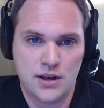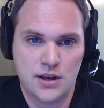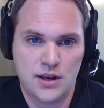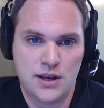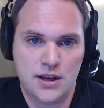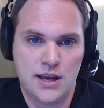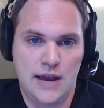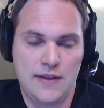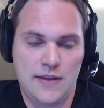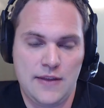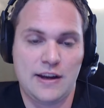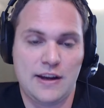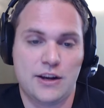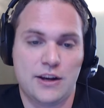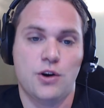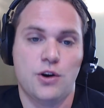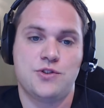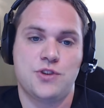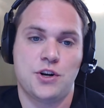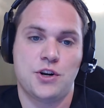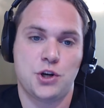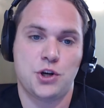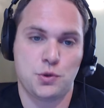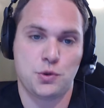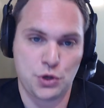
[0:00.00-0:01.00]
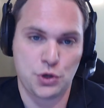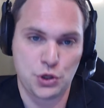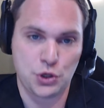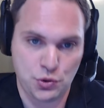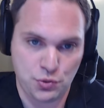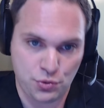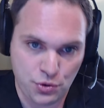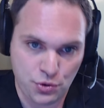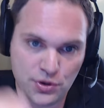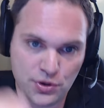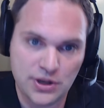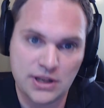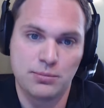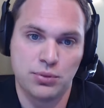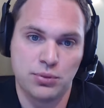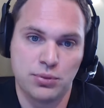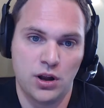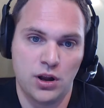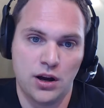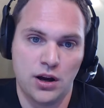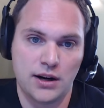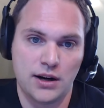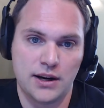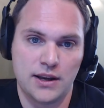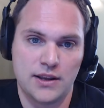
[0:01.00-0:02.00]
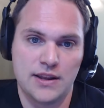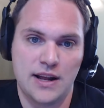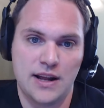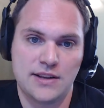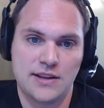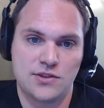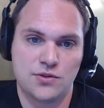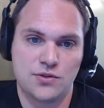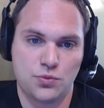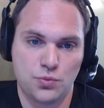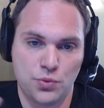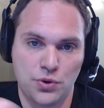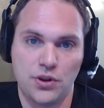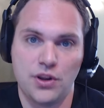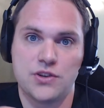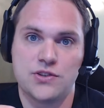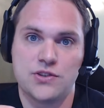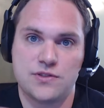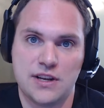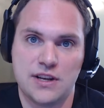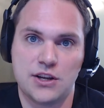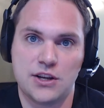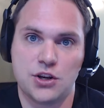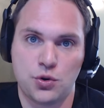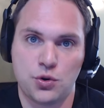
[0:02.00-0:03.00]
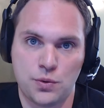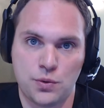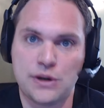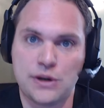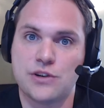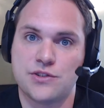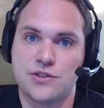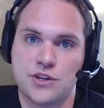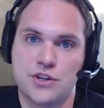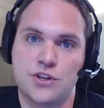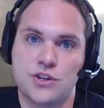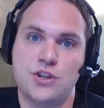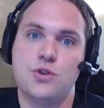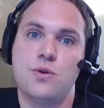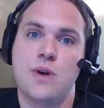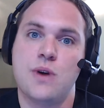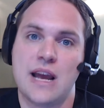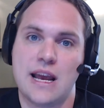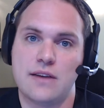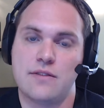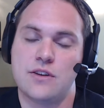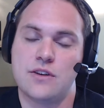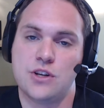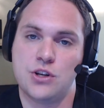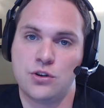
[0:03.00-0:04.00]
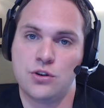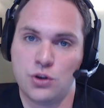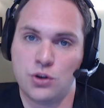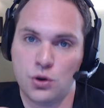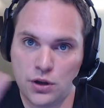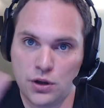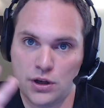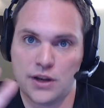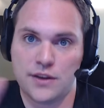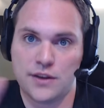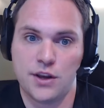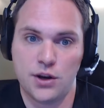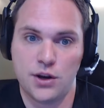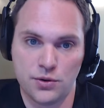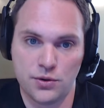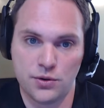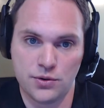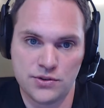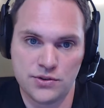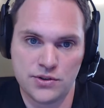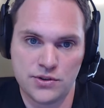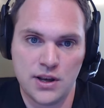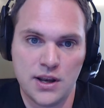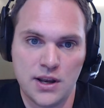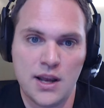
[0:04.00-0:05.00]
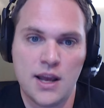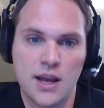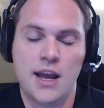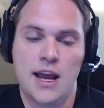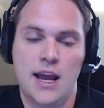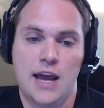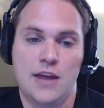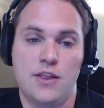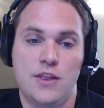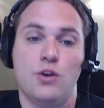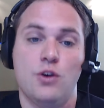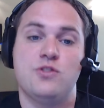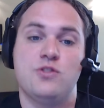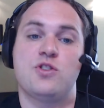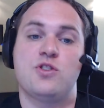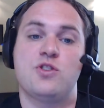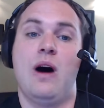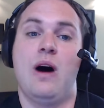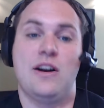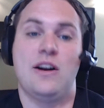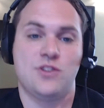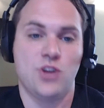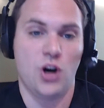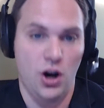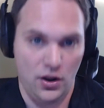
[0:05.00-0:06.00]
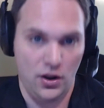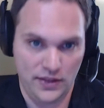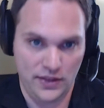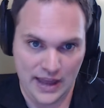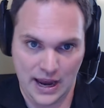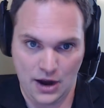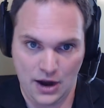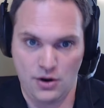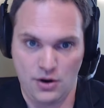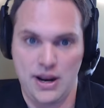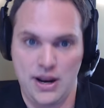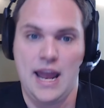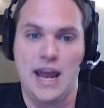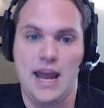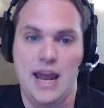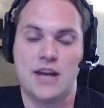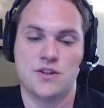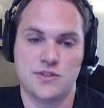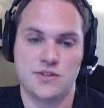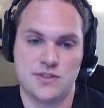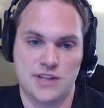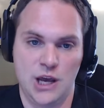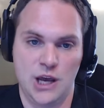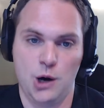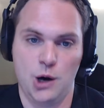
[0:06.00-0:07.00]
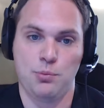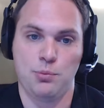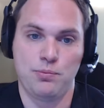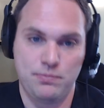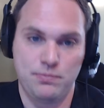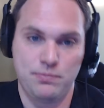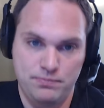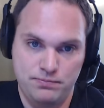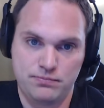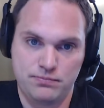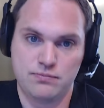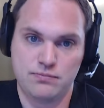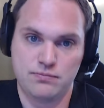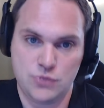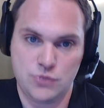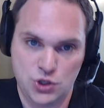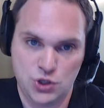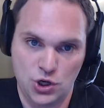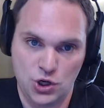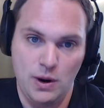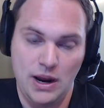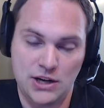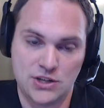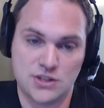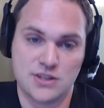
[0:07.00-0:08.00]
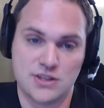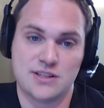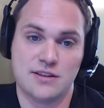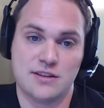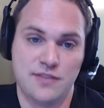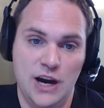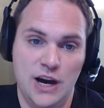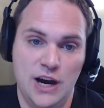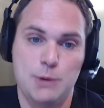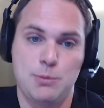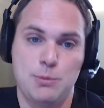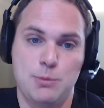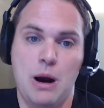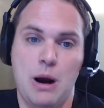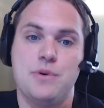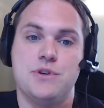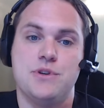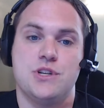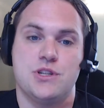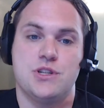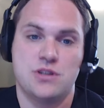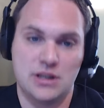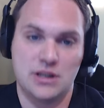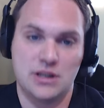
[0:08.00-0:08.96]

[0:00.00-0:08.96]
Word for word: Exactly. And that goes on your recruiting blog, and that's real estate careers in New Haven. You can go look at those, and those go out to all the area agents to help show agents the value proposition